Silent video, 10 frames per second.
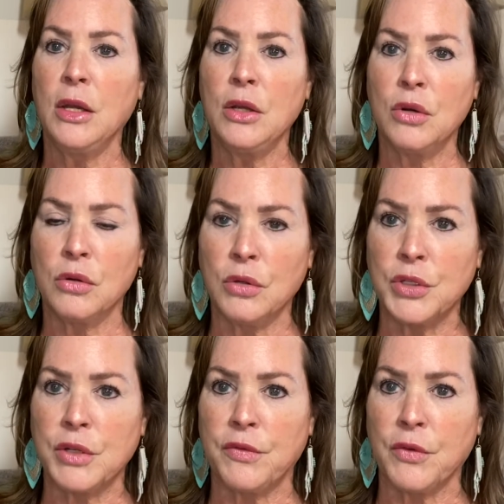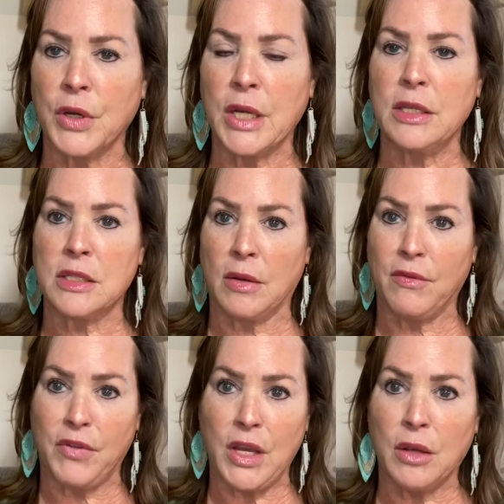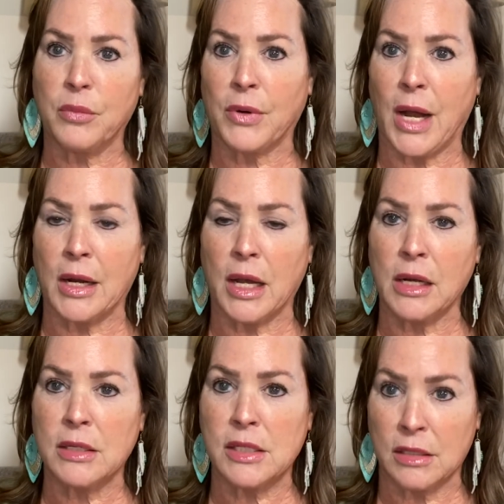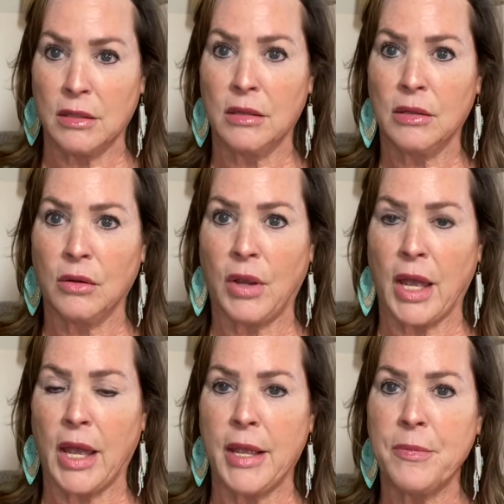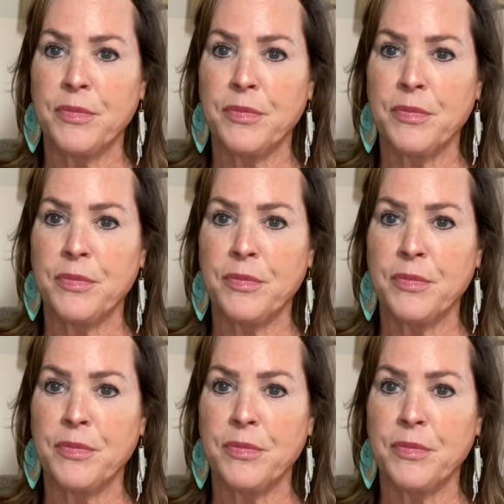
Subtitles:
cruelty free, some vegan products, okay?